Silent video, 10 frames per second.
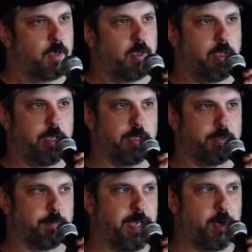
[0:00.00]
is
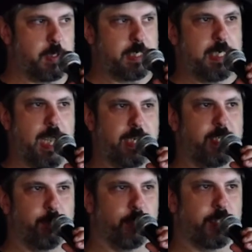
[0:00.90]
about
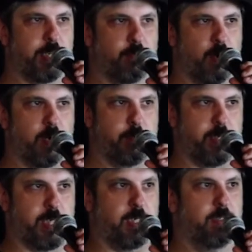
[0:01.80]
90% of
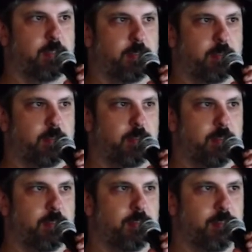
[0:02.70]
R&B.
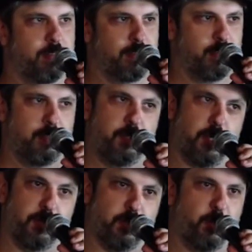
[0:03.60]
Just
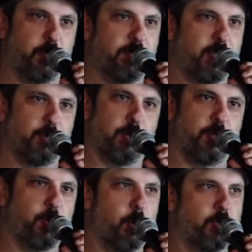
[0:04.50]
the 2 of us, What You
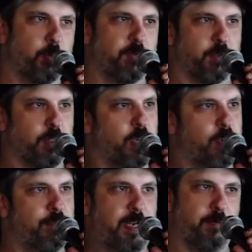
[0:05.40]
Won't Do for Love,
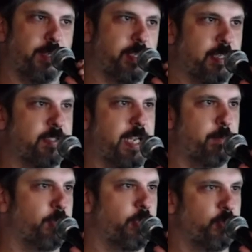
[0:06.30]
everything that's sampled
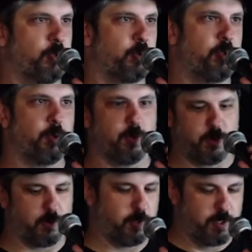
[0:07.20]
those 2 tunes,
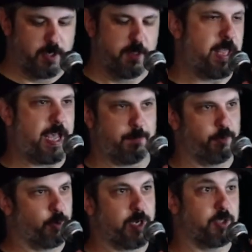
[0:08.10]
that
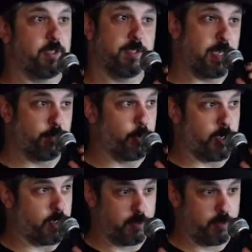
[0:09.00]
progression is everywhere.